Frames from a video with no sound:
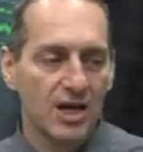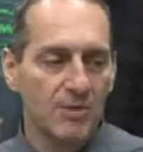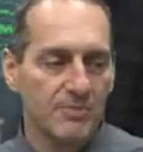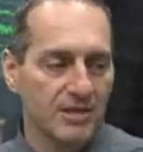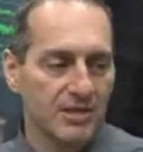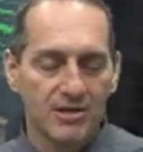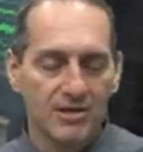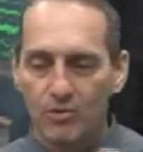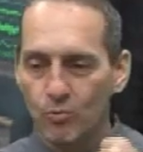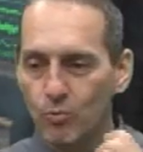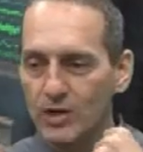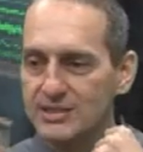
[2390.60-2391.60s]
me
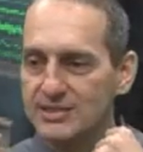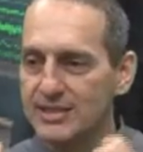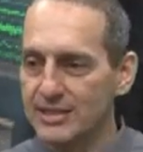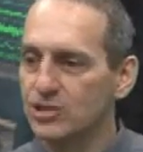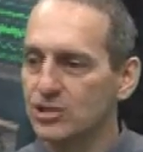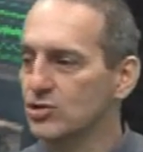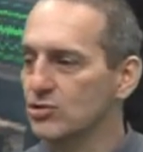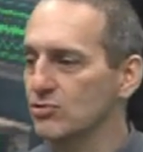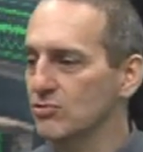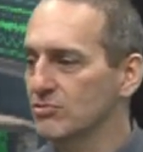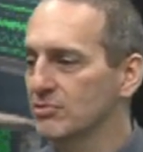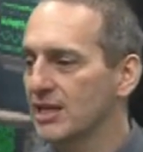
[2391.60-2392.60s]
what's the issue
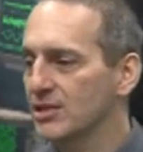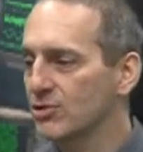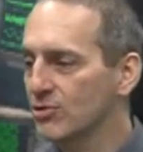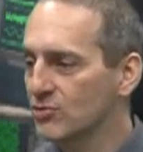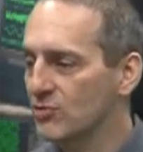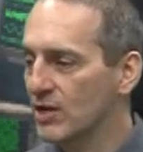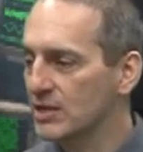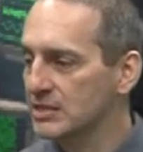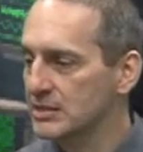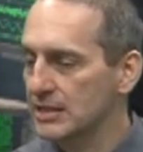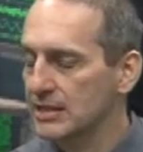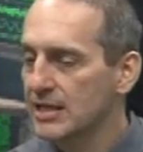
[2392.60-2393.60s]
that you're addressing.